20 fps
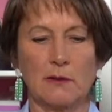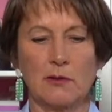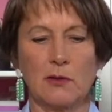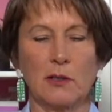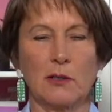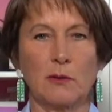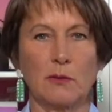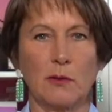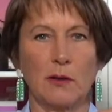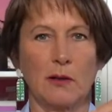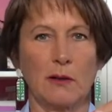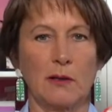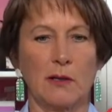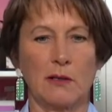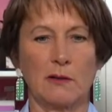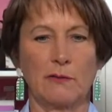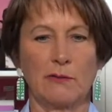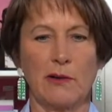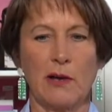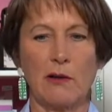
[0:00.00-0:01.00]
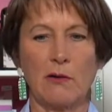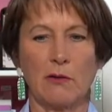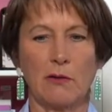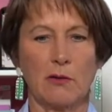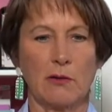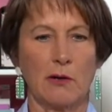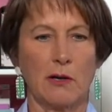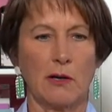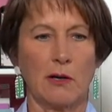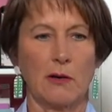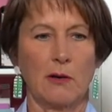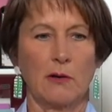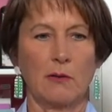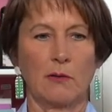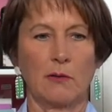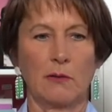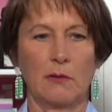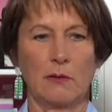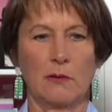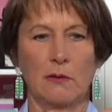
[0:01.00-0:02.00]
just one of these
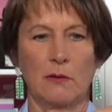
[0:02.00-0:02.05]
Velcro,